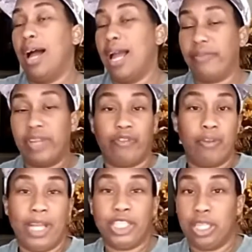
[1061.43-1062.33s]
I have
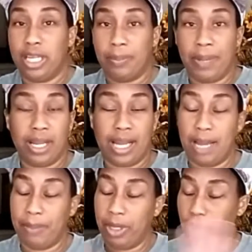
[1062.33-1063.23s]
information in a
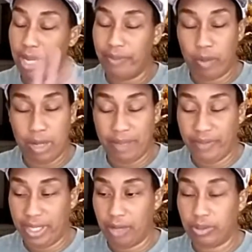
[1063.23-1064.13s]
pinned comment on every one of
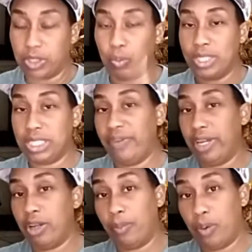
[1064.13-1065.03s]
my videos. Once this
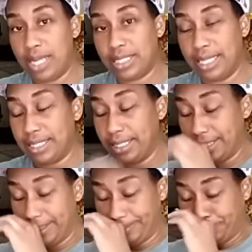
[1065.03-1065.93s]
video
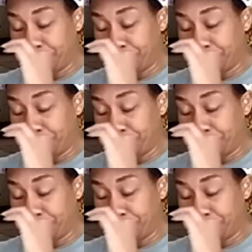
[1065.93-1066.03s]
processes,